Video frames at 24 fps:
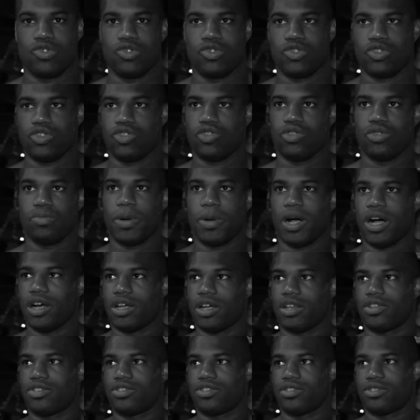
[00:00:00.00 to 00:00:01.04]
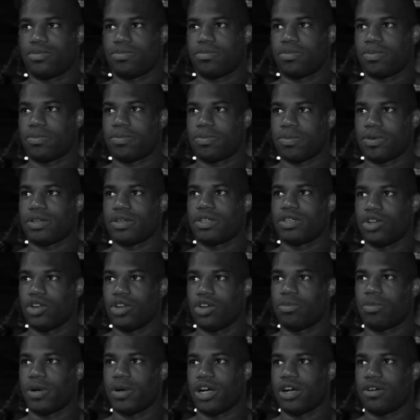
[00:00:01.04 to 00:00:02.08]
It's all part of this, you
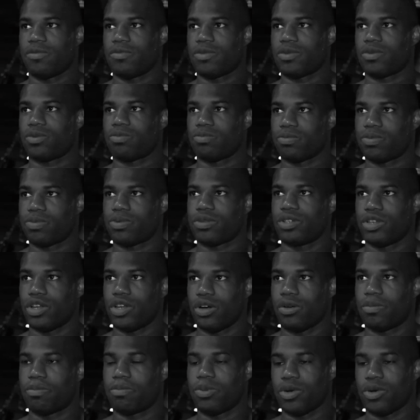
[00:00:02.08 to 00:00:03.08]
know, part of, you know,